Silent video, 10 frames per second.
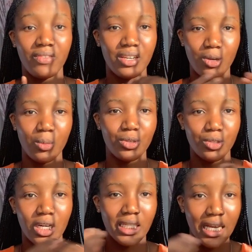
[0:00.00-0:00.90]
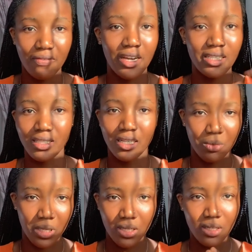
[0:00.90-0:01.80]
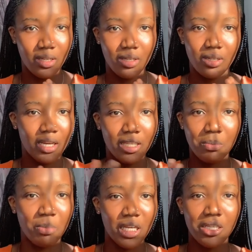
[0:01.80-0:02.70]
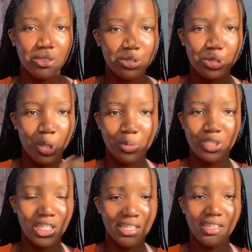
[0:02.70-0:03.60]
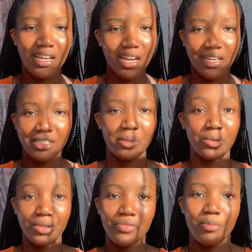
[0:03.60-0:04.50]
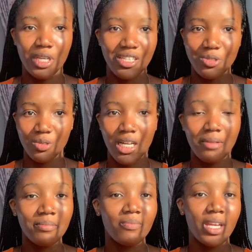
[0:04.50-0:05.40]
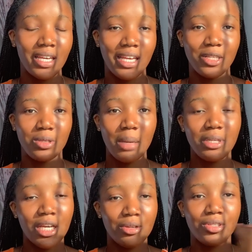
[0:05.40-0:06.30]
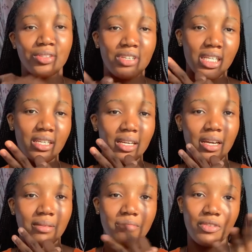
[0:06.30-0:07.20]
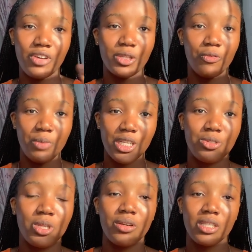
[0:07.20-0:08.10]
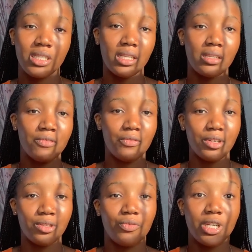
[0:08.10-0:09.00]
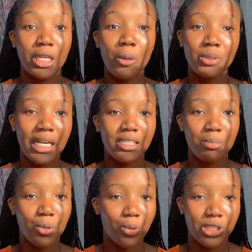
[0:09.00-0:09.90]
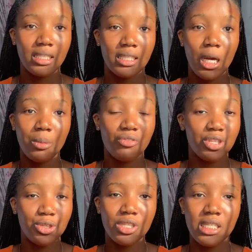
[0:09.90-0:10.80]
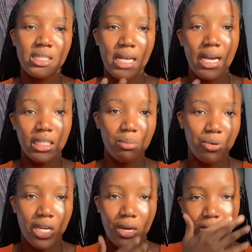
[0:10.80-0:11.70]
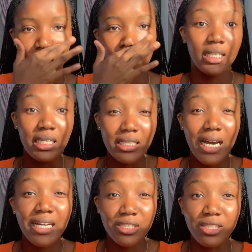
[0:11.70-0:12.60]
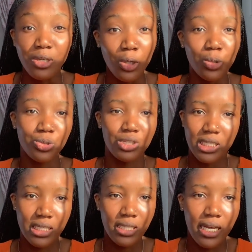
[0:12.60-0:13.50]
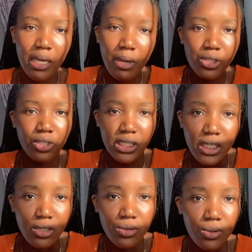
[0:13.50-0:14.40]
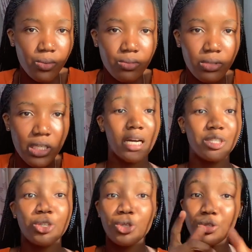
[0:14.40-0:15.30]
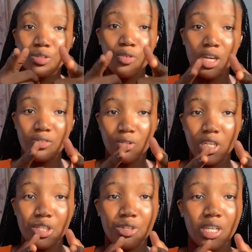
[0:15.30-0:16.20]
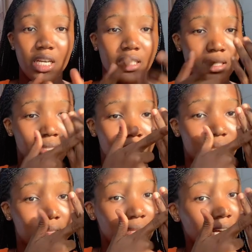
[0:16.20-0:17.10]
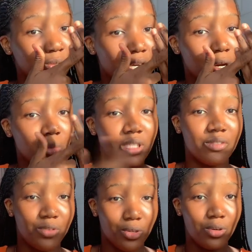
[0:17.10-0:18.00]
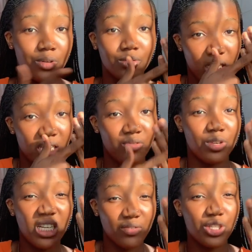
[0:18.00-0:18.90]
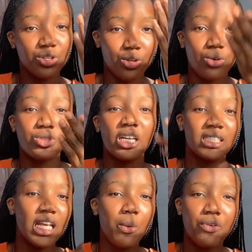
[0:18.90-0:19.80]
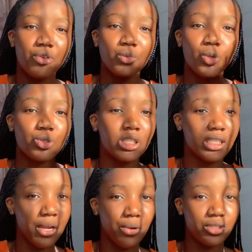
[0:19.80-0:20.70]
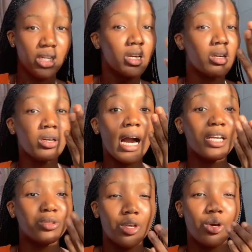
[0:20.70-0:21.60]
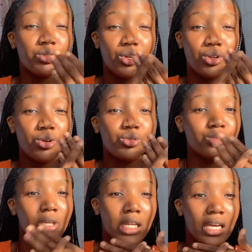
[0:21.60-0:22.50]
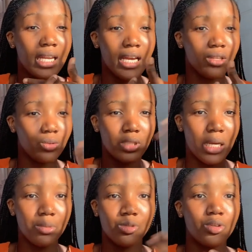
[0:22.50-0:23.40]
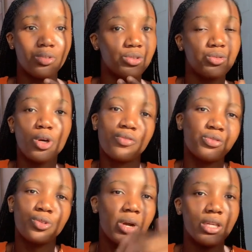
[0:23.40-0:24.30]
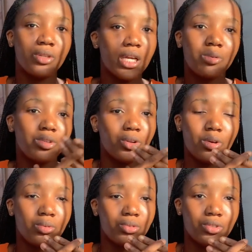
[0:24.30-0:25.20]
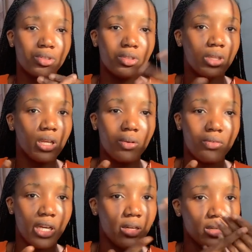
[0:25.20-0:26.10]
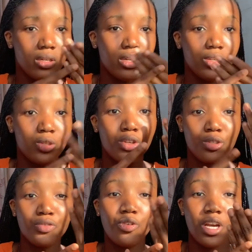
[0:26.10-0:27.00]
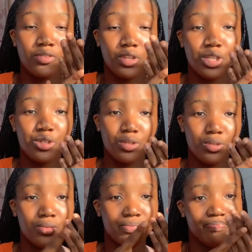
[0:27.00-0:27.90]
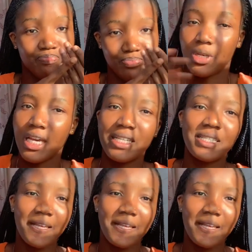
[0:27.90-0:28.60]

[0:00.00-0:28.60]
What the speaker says: very common. You can like find it anywhere. Any baking shop, just enter and ask them, they'll give you baking soda. Yeah, so let me tell you three effects of baking soda on the skin. First of all, it helps tighten pores. It reduces acne breakout. Like, it adds glow to the skin. Like, it makes your skin glow. And it's also used for exfoliation. Yes, that's where it comes in for your knuckles. If you exfoliate your knuckles and stay away from those steroids, I say your knuckles will clear in like no time. You don't even know when your knuckles will just clear off. Like, so it's used for exfoliation too. You get.